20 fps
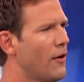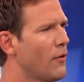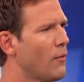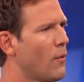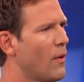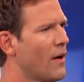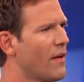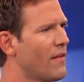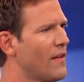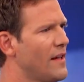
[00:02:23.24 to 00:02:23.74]
heard
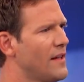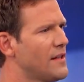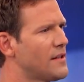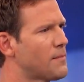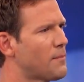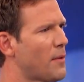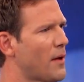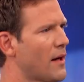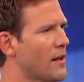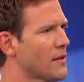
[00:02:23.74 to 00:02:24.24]
one of
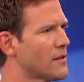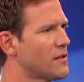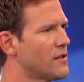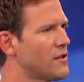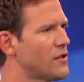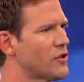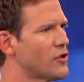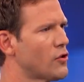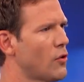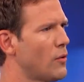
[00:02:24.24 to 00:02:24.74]
these products
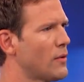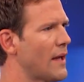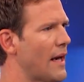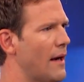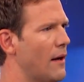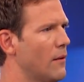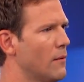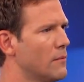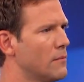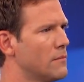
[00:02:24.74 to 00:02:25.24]
is sold
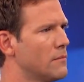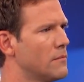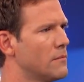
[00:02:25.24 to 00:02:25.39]
out.